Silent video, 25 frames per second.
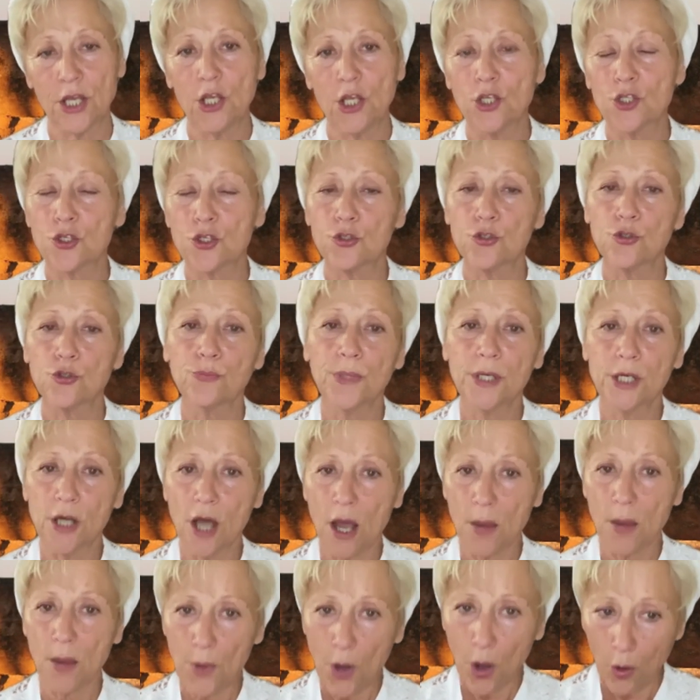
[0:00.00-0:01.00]
So to
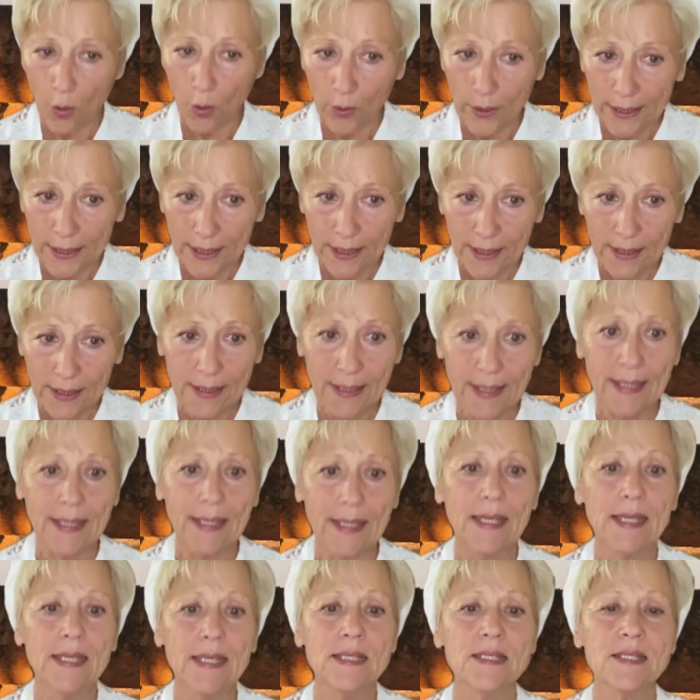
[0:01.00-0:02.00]
become holy
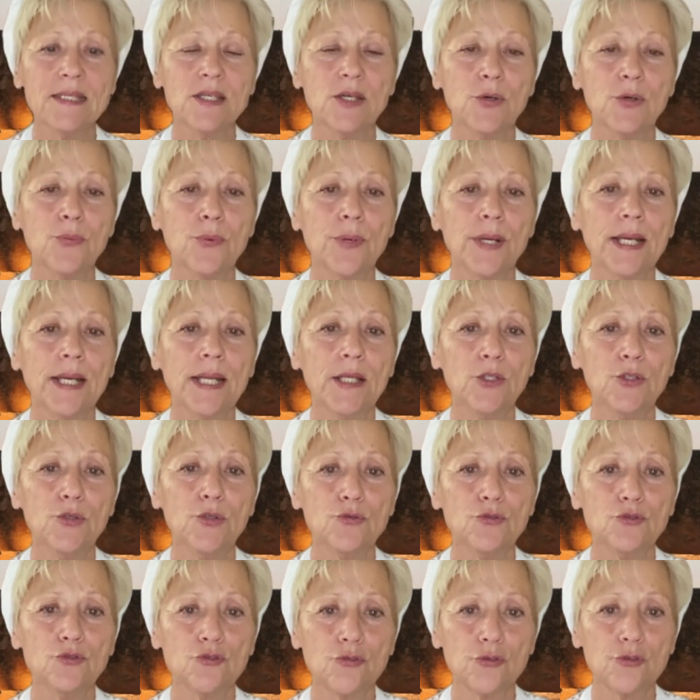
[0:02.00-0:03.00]
is really to